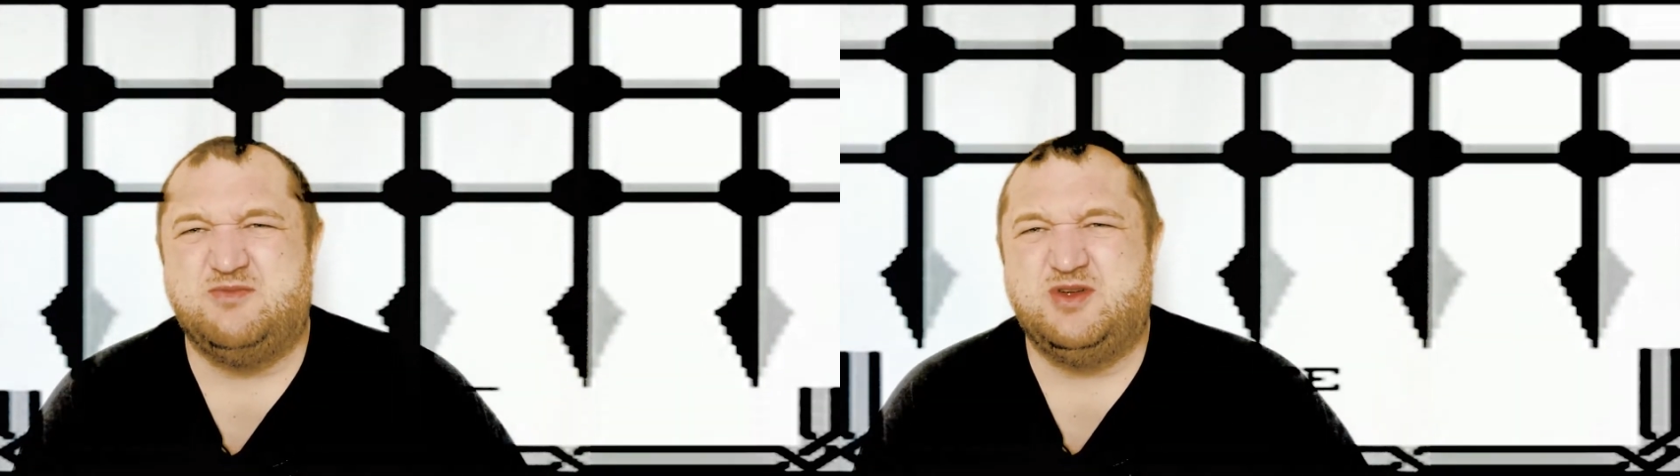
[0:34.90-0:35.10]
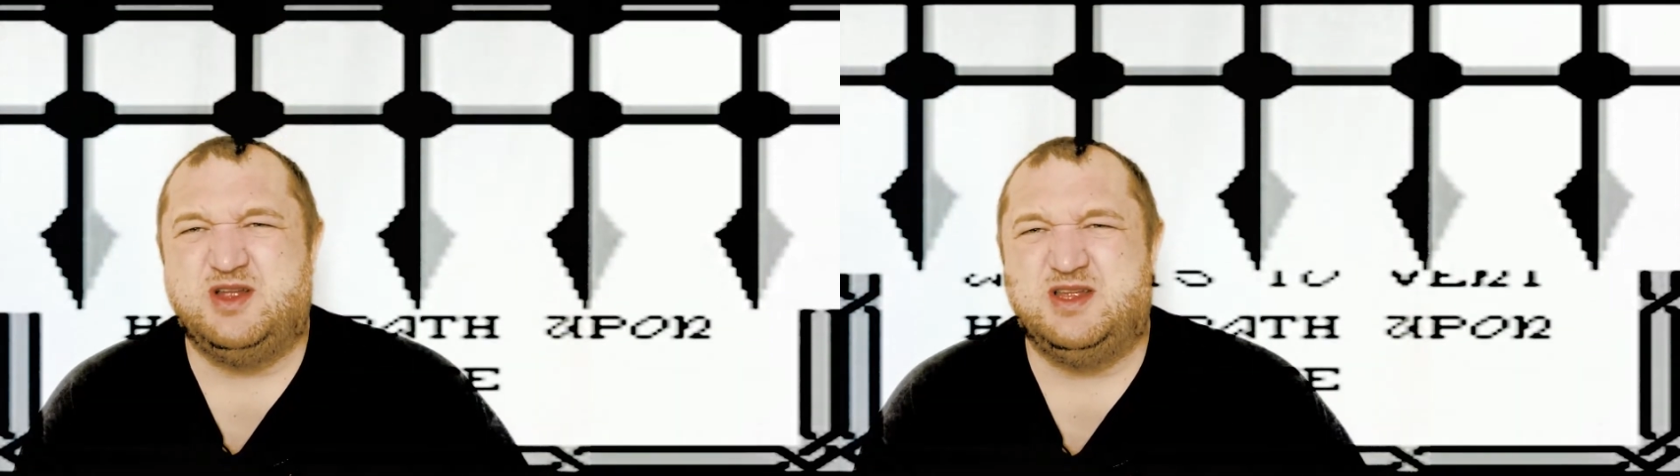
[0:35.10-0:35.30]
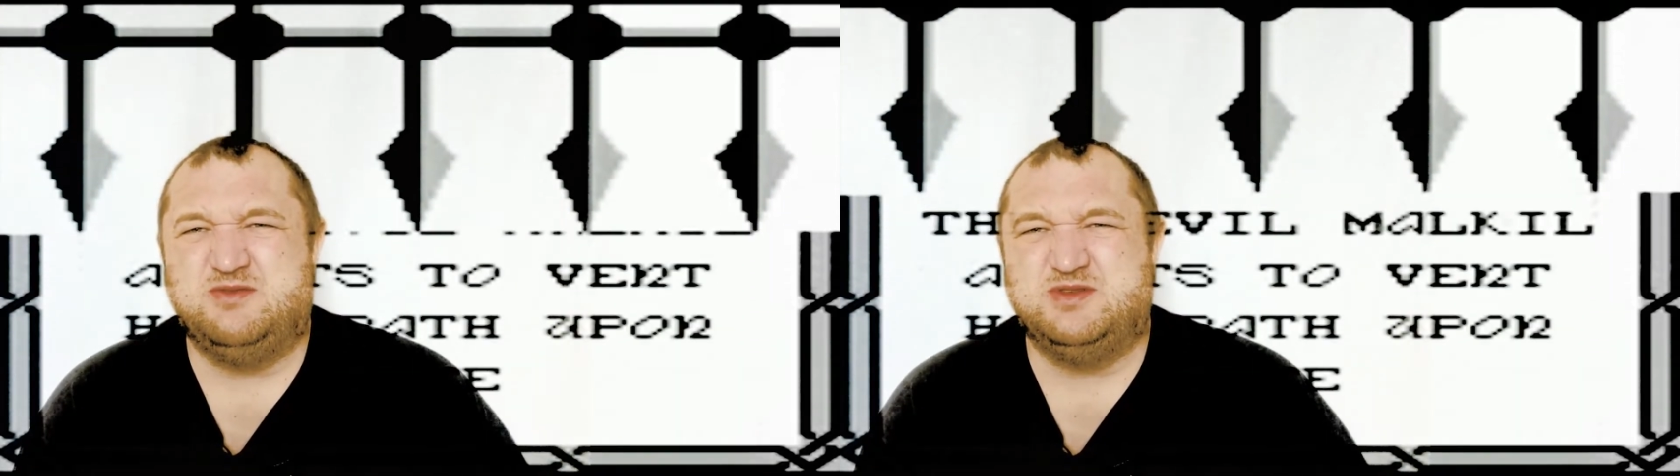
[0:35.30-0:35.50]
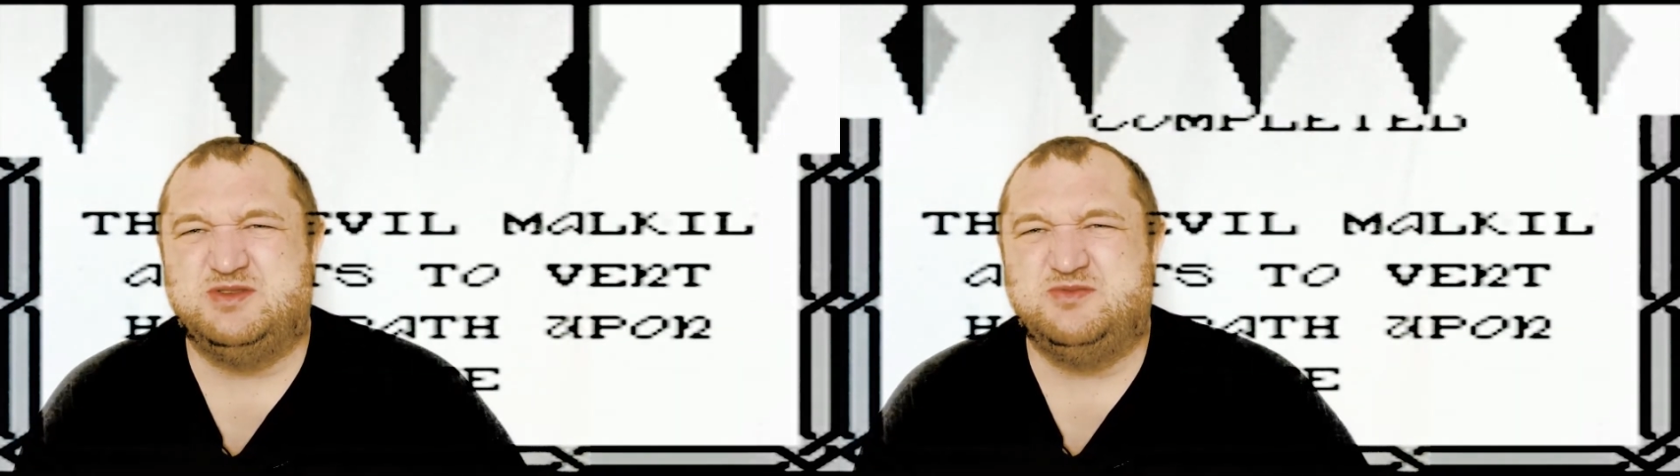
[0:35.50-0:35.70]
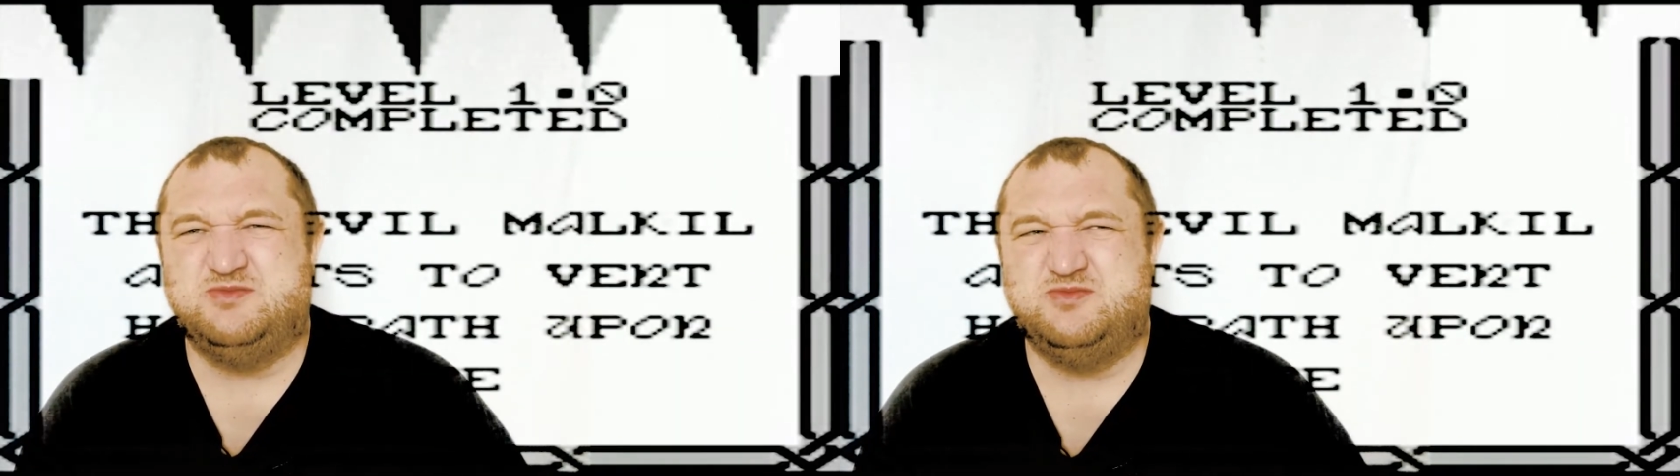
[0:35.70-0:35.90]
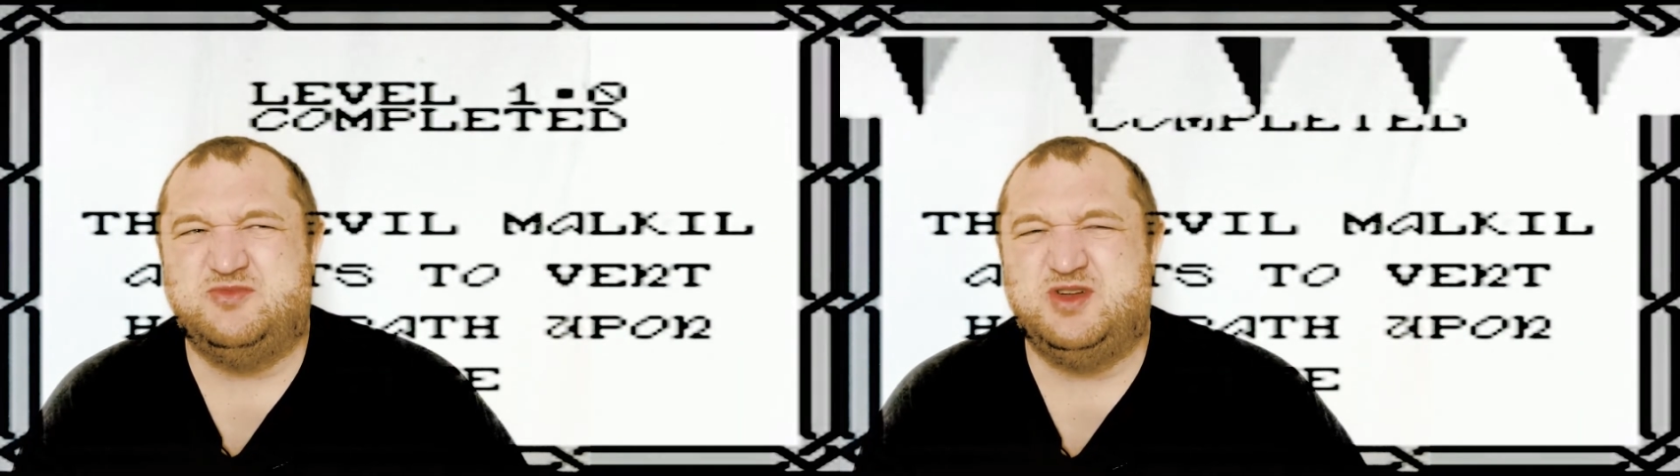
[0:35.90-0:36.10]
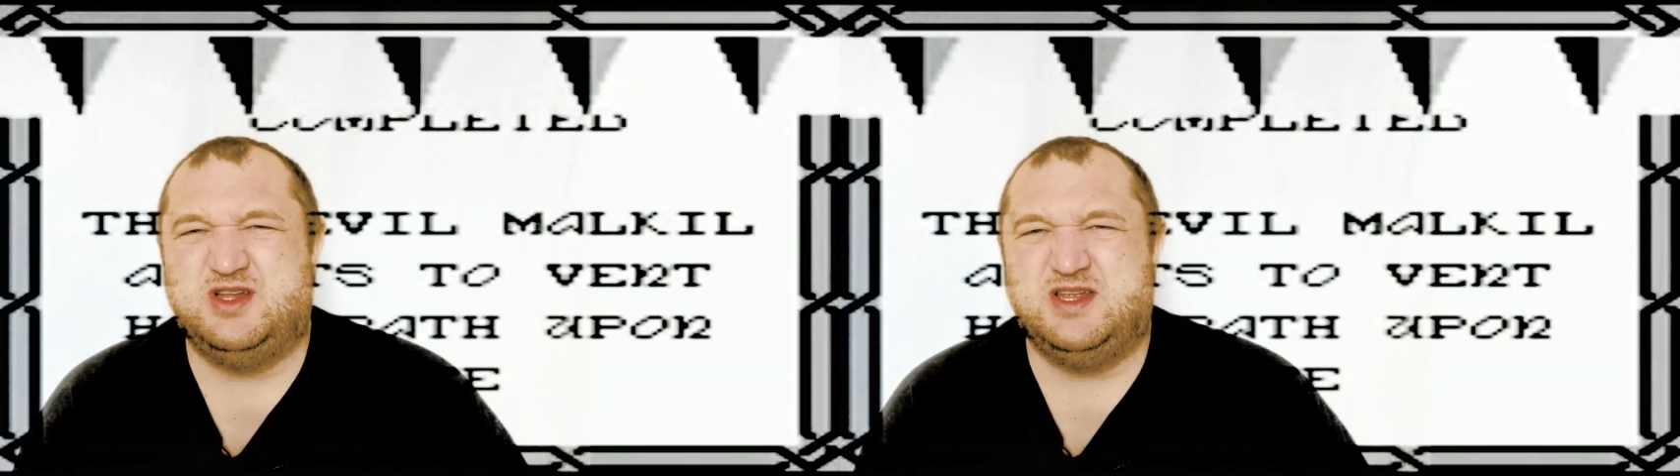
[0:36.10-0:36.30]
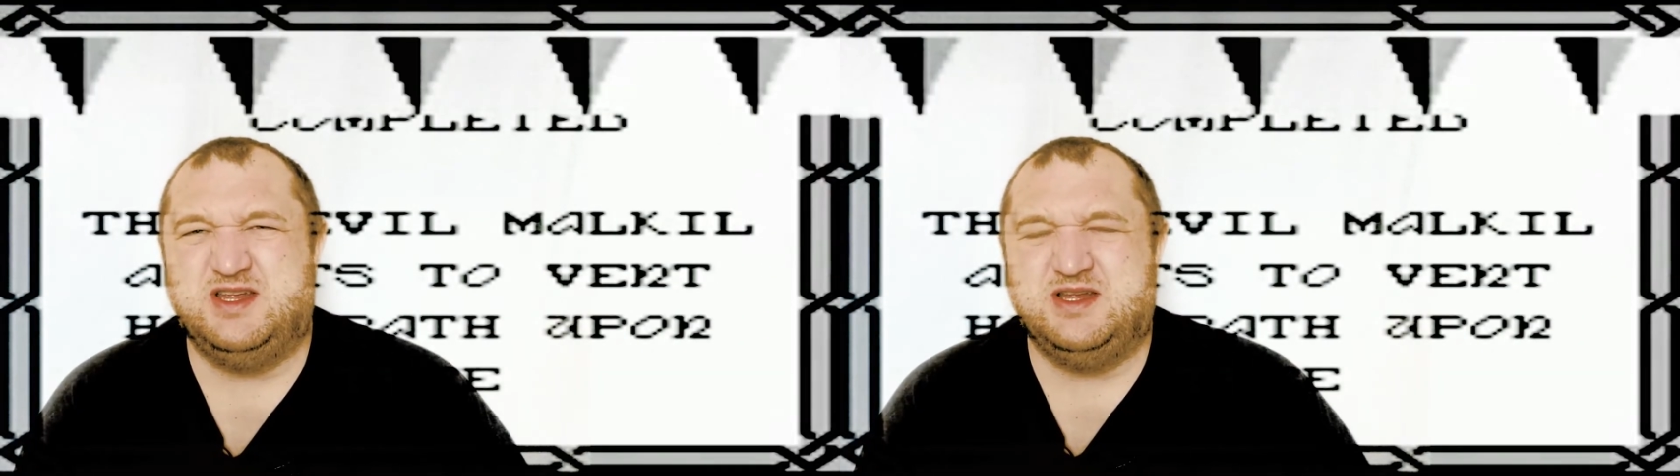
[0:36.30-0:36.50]
really. It wasn't
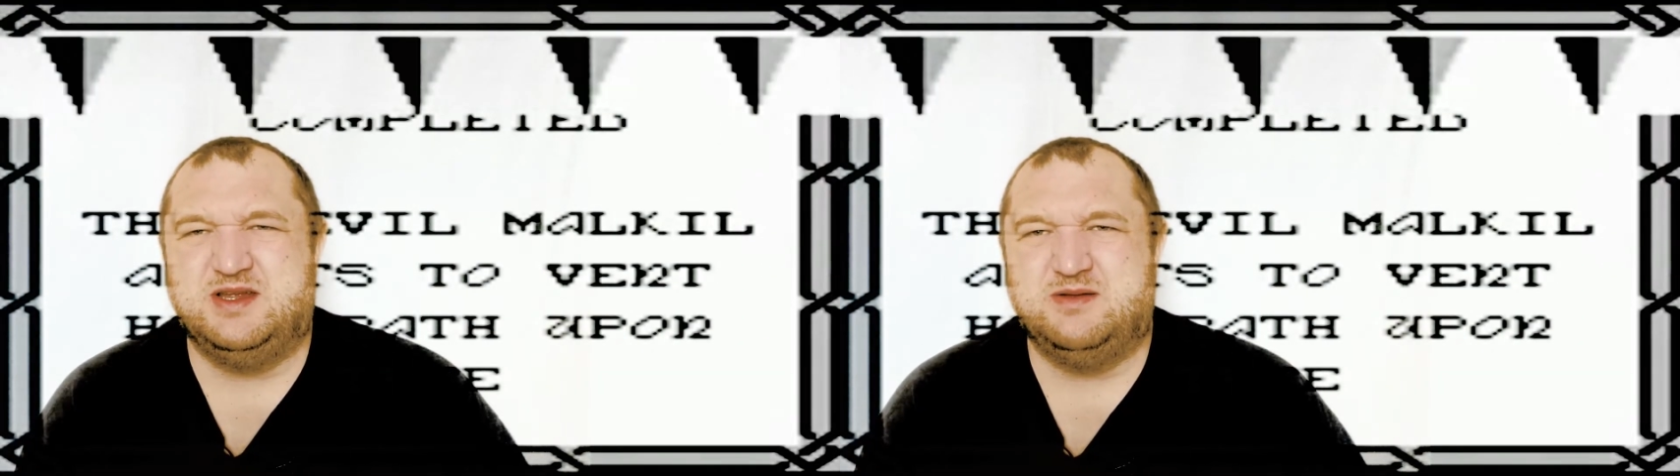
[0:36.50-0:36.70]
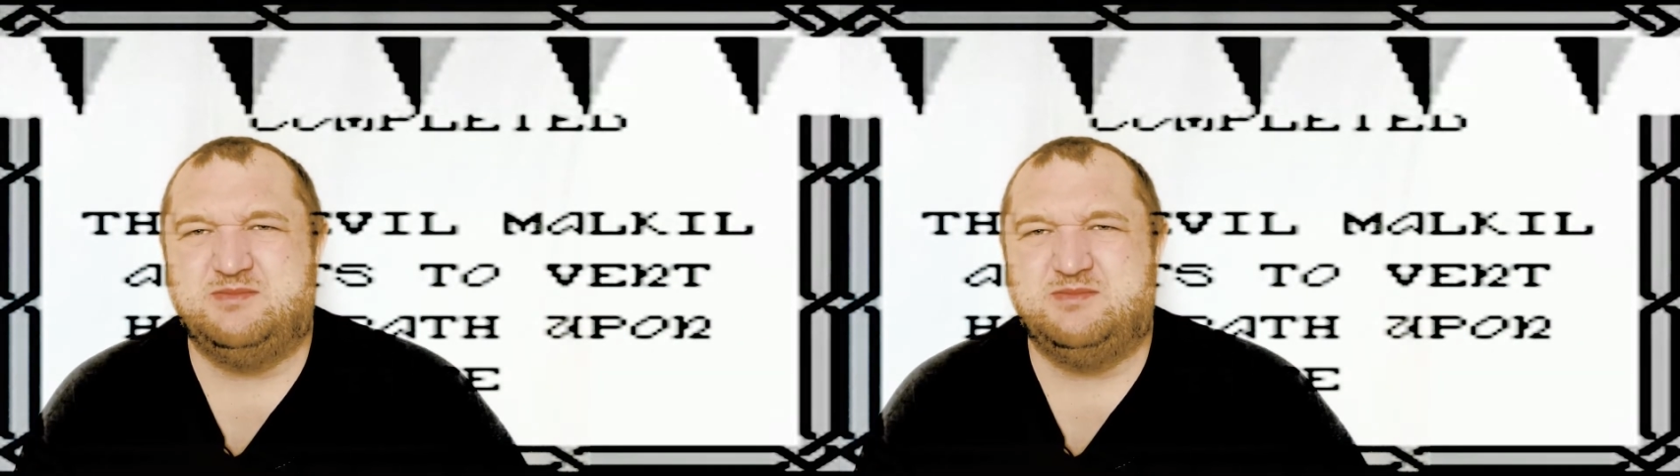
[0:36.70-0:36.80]
really